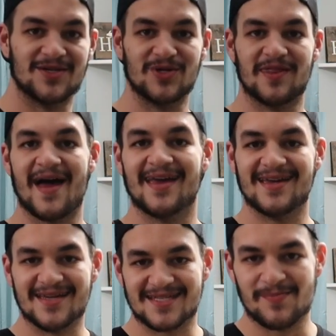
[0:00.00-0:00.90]
Due to that,
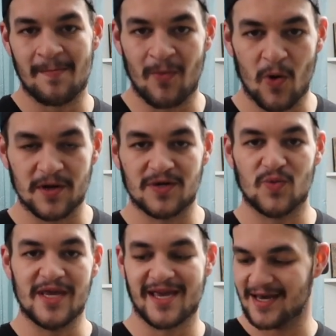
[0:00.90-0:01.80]
it is Memorial
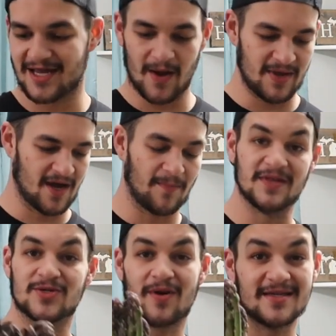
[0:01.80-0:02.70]
Weekend coming up.
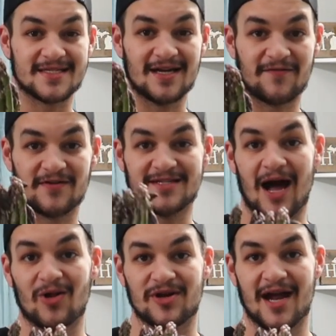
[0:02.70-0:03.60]
These were on sale for
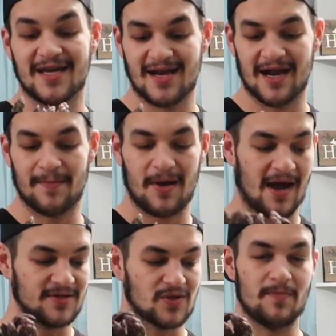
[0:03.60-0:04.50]
$1.99 a
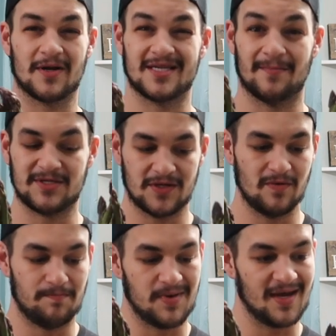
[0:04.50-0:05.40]
pound, so we picked up
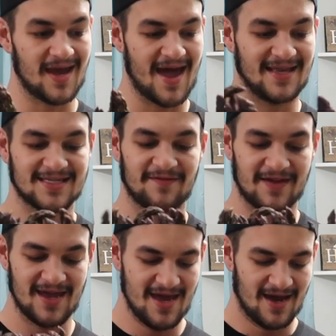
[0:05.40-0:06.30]
two big heads of
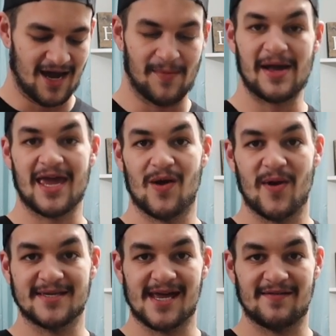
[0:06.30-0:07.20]
it. Um, I can't
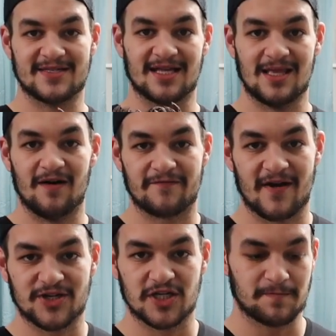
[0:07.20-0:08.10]
wait to have this. I love
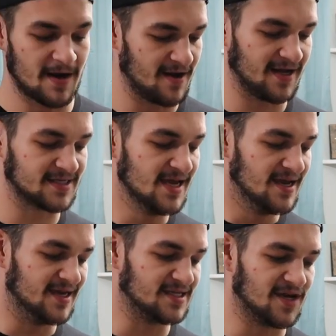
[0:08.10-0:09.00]
fresh asparagus.
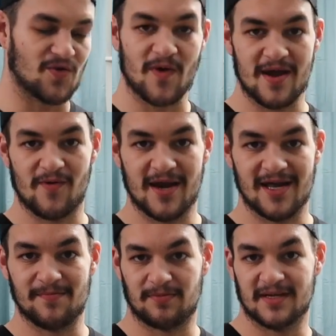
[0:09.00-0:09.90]
It's a great way
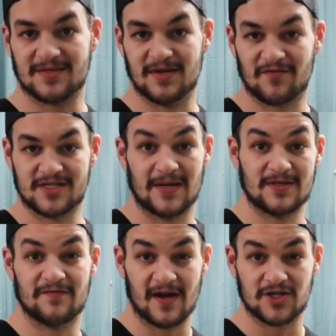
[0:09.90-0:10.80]
to implement some different
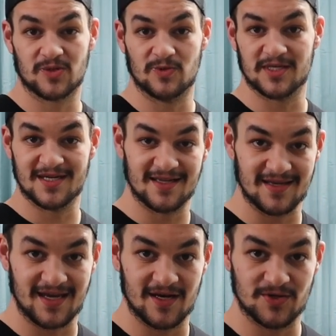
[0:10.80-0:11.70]
types of vegetables into
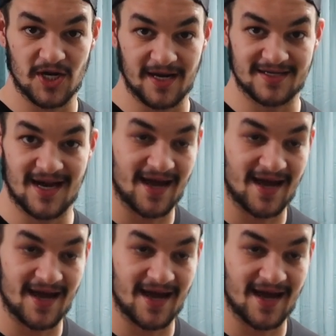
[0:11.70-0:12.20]
the ketogenic